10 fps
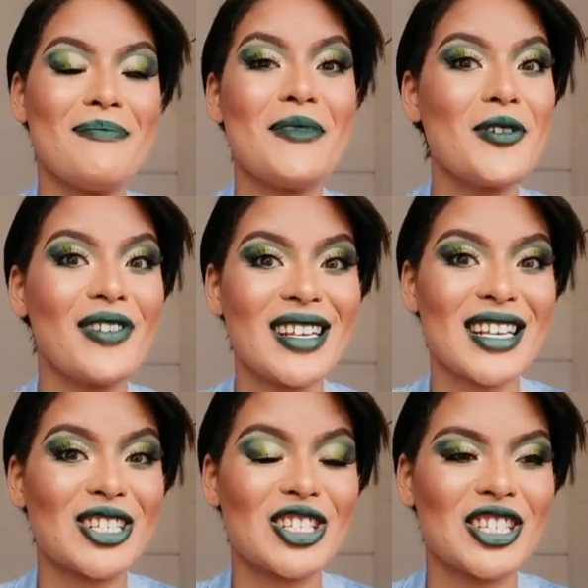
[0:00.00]
movies
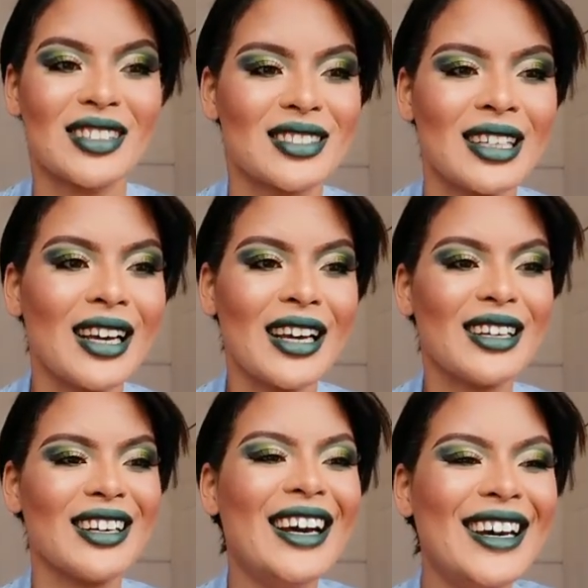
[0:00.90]
and shit.
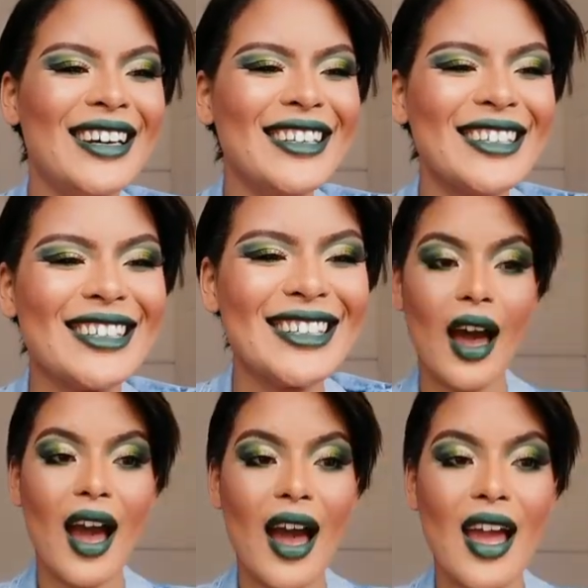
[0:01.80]

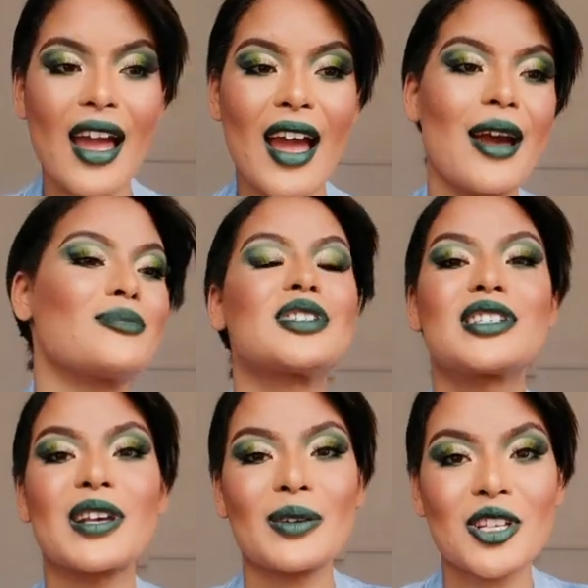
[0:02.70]
I am
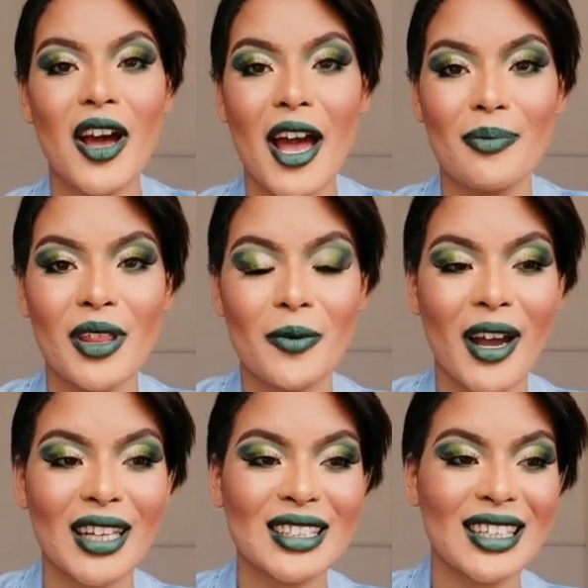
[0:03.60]
so happy the
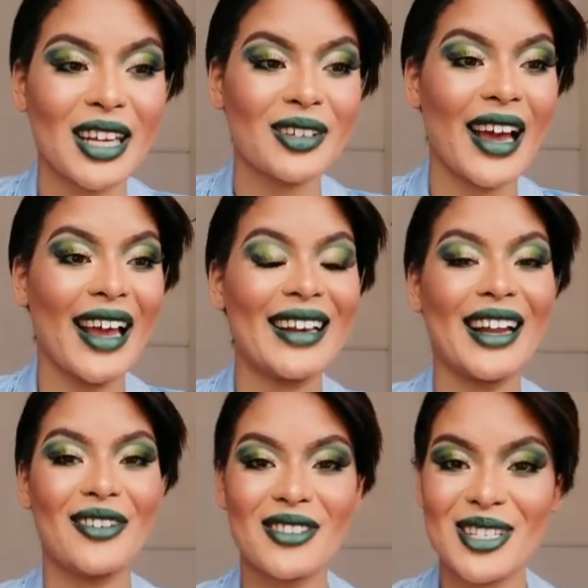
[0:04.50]
way it turned out. I
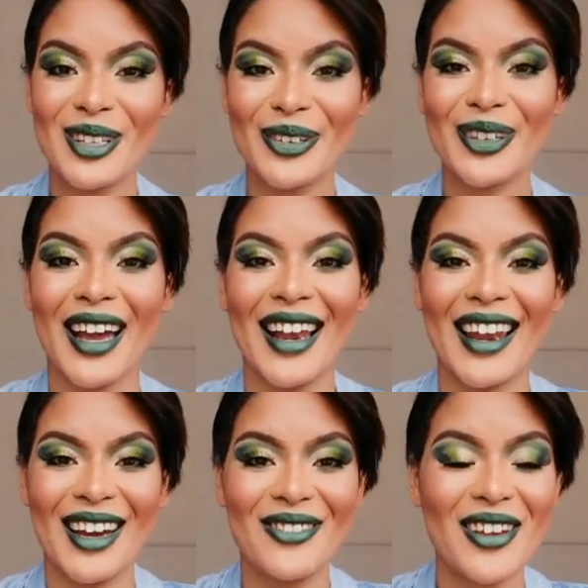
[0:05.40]
love this look. I
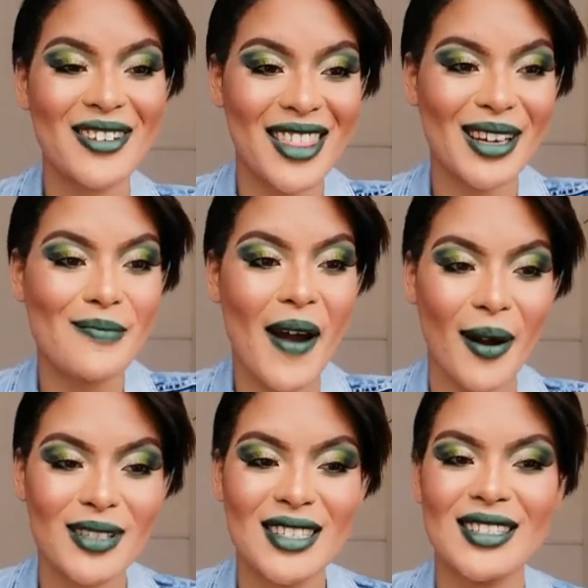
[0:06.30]
love everything
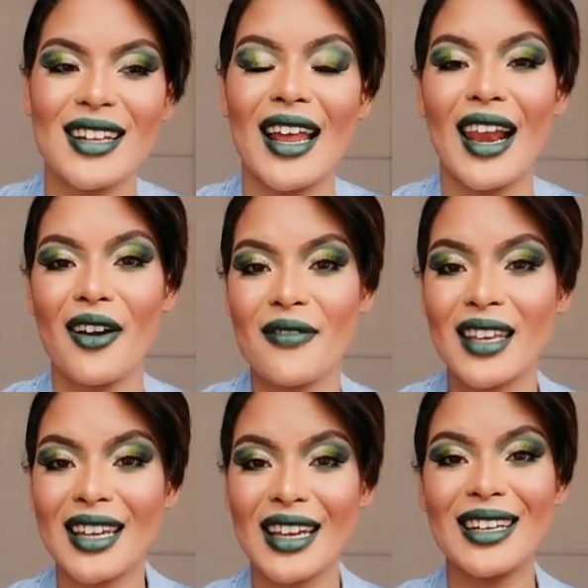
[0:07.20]
about it, and I love the
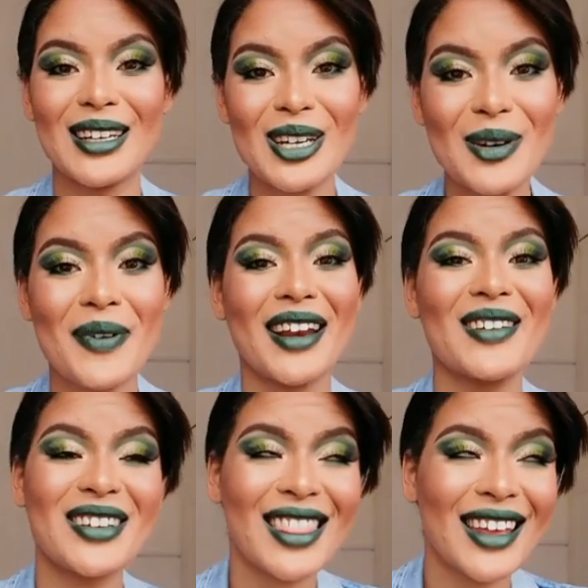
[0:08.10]
green lip and
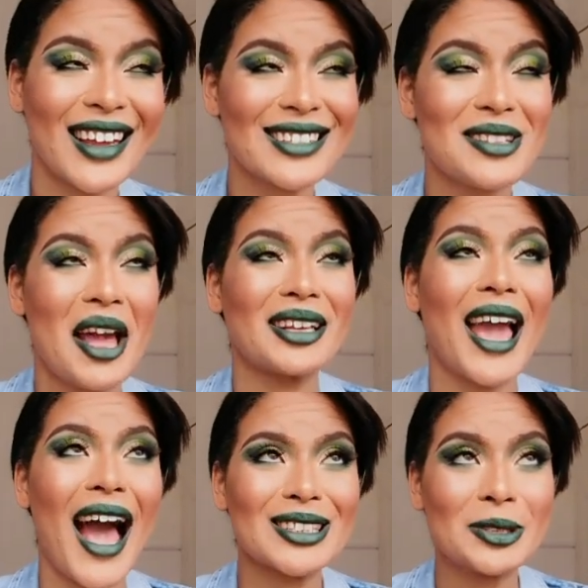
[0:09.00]
everything. It's like,
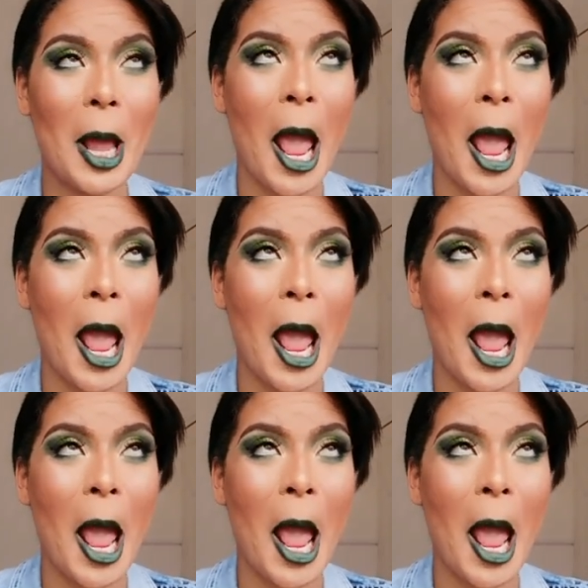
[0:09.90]
yeah.